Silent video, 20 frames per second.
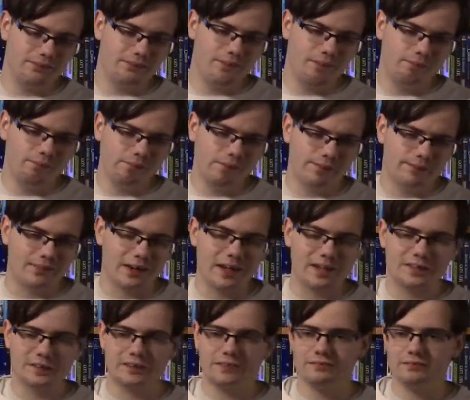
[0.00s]
will
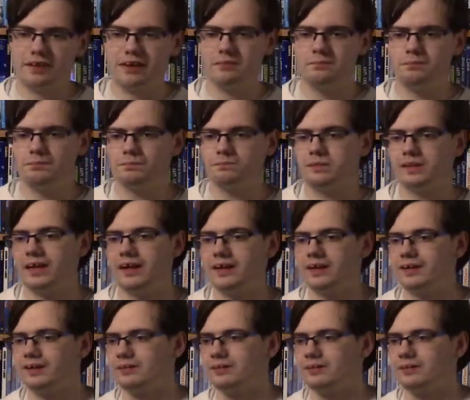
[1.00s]
rewatch it if I'm planning on